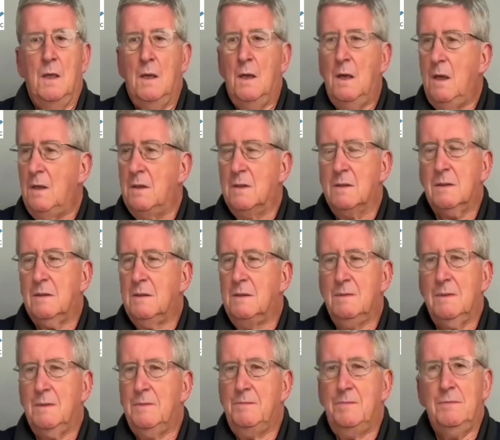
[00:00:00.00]
Oh, so
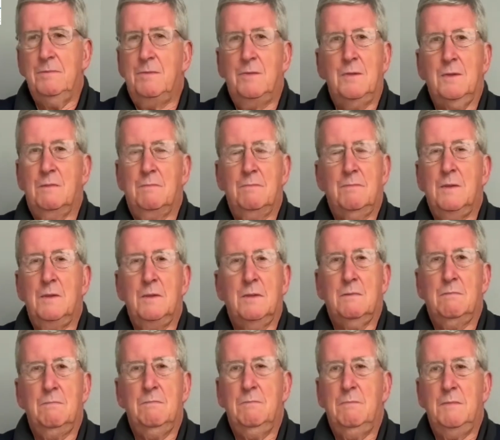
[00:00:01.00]
I'm just
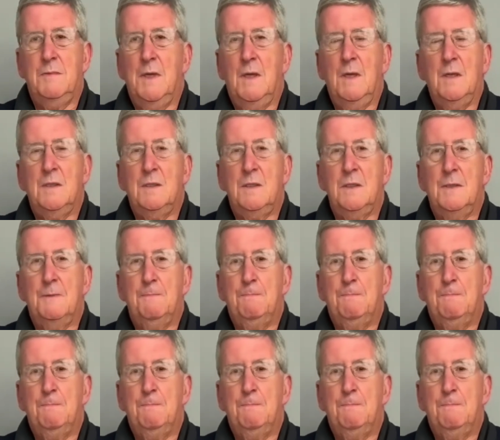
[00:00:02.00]
delighted.